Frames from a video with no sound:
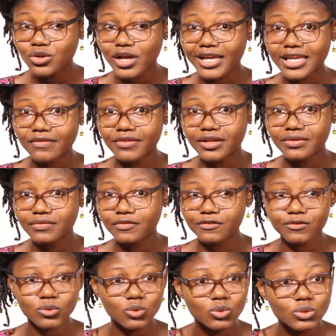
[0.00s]
you are given
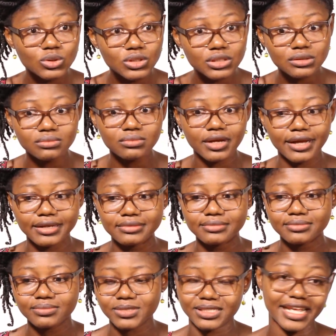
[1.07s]
food
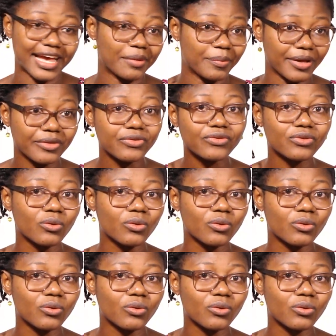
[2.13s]
and stipends.